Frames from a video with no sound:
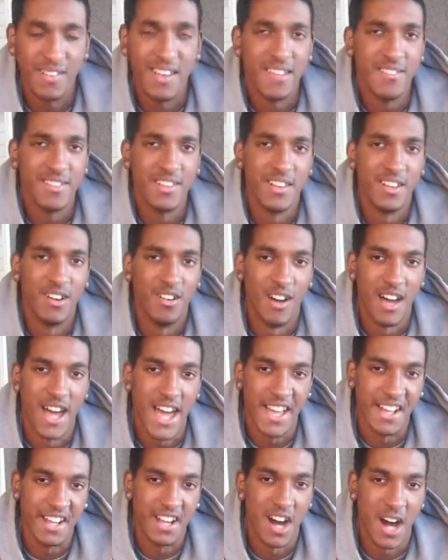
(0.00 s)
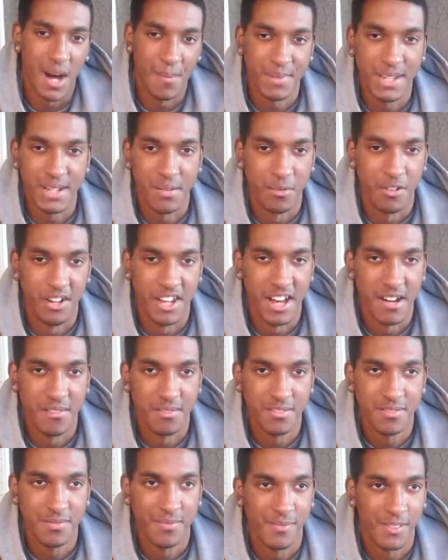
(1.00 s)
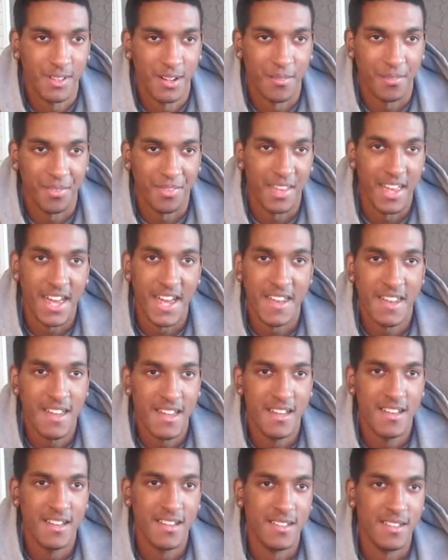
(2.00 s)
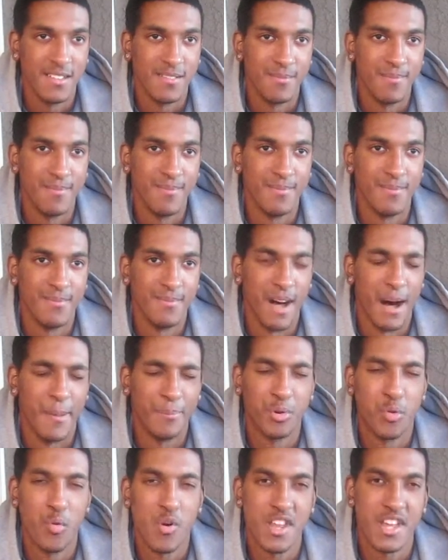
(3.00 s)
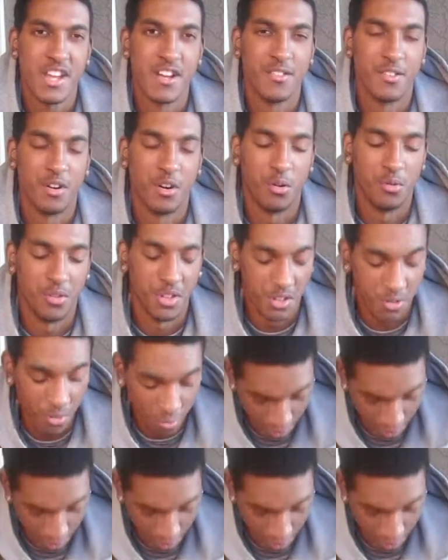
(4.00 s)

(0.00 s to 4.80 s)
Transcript: leave your little hate comment, whatever, you know what I'm saying? I'm 20 years old, dude.